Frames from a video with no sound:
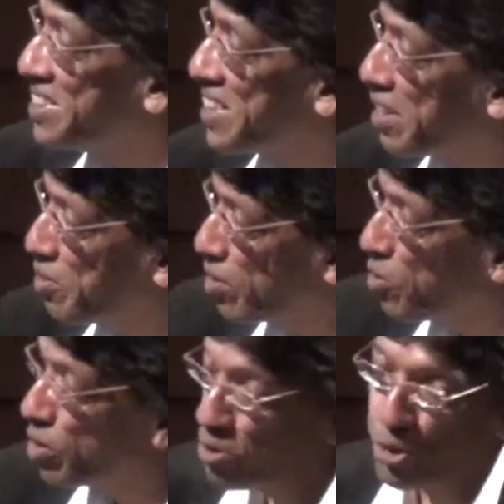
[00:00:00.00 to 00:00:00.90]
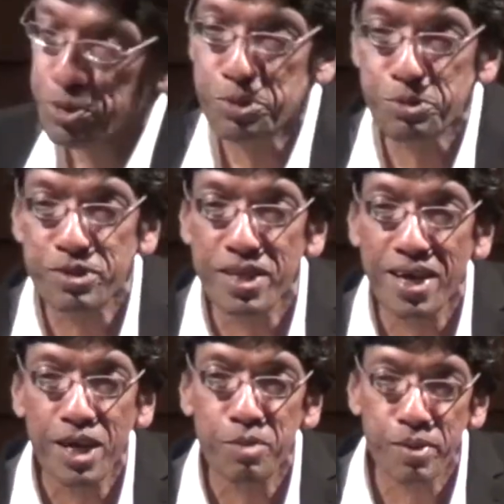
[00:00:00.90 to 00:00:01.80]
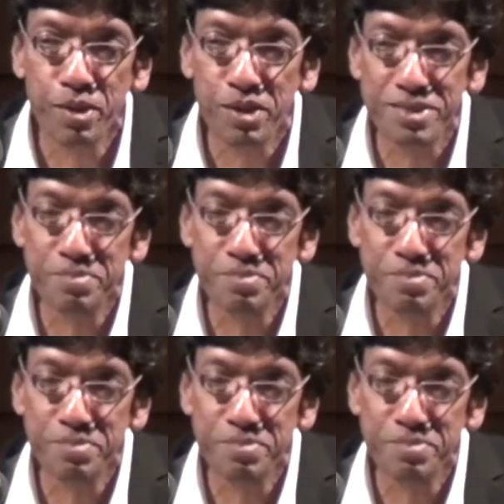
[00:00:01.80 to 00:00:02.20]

is, I want to show you Sri Lanka because